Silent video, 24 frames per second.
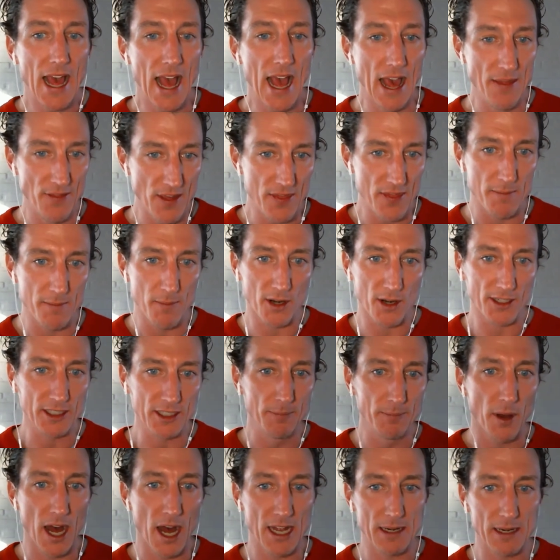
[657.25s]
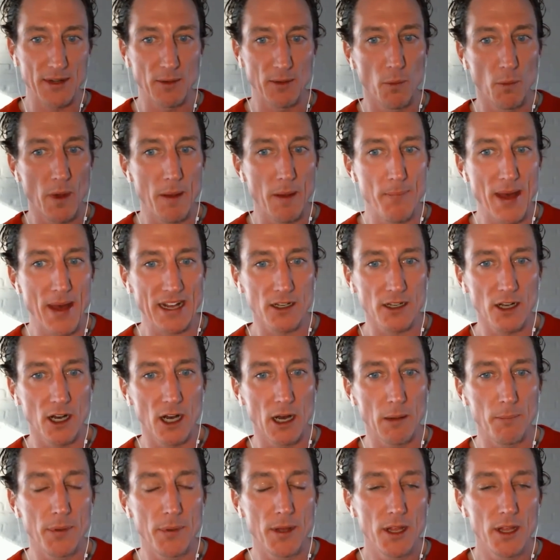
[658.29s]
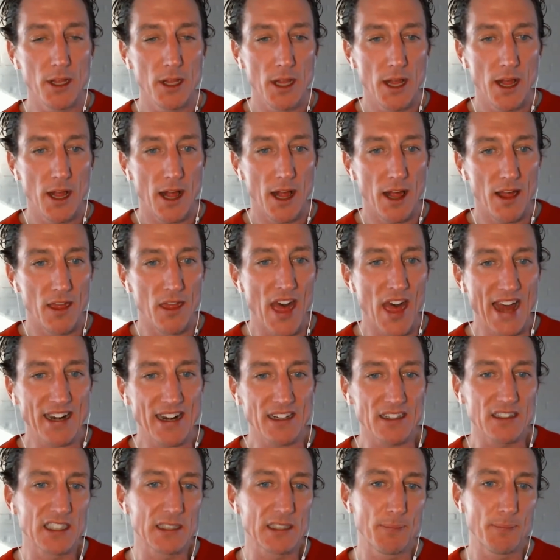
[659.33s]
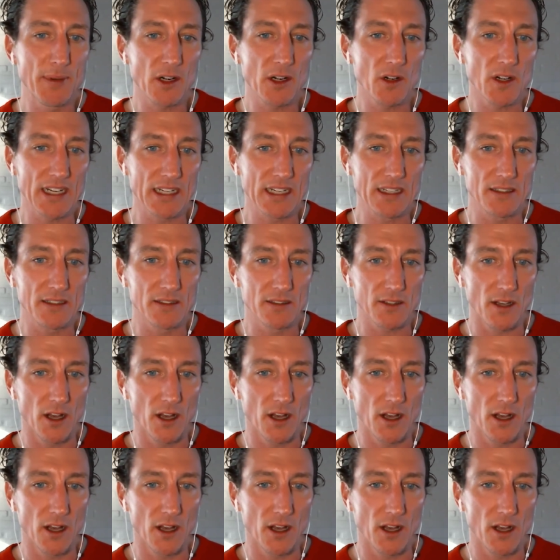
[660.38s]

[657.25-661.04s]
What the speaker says: and then the market bottomed and went back up, that experience